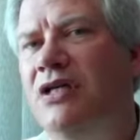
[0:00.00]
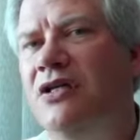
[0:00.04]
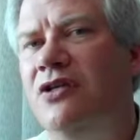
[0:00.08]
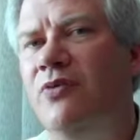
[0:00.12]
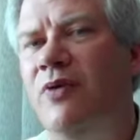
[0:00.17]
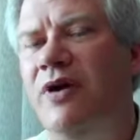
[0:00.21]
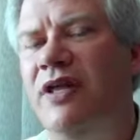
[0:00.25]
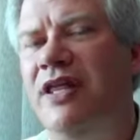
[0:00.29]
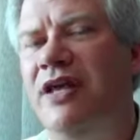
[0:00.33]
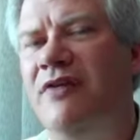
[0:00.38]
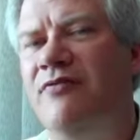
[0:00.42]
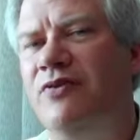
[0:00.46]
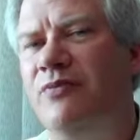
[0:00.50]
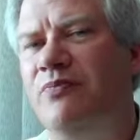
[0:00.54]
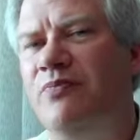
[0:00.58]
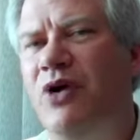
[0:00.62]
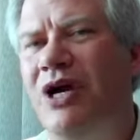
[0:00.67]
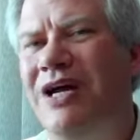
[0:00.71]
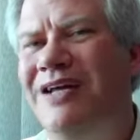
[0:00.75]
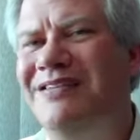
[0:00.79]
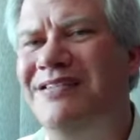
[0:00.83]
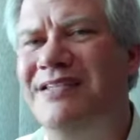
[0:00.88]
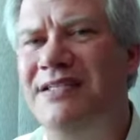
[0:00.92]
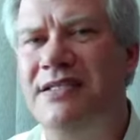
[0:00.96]
the way they have the
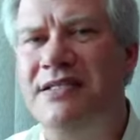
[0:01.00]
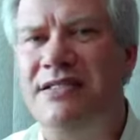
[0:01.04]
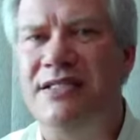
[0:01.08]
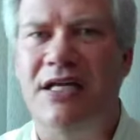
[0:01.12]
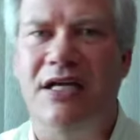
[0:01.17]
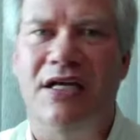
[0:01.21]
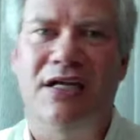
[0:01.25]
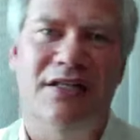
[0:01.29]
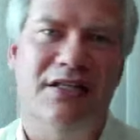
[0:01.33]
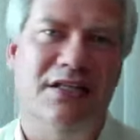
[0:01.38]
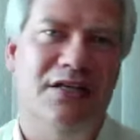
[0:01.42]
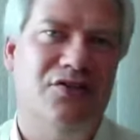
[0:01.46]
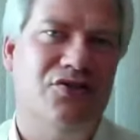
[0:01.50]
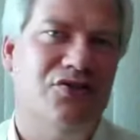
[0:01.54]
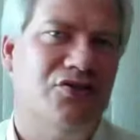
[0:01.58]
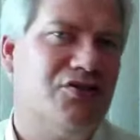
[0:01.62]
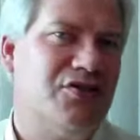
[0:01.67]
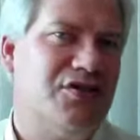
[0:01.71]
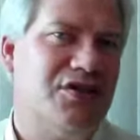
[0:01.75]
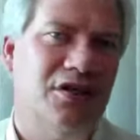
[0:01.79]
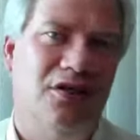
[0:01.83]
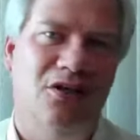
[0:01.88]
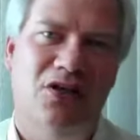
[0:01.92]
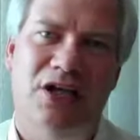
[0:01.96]
pricing set on these, you're
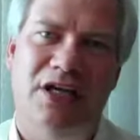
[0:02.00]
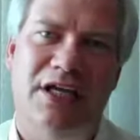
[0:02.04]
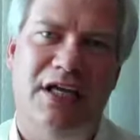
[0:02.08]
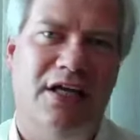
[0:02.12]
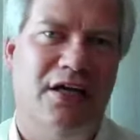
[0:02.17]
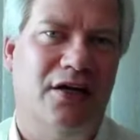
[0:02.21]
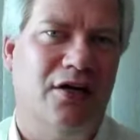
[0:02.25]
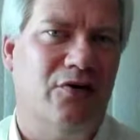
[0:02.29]
still looking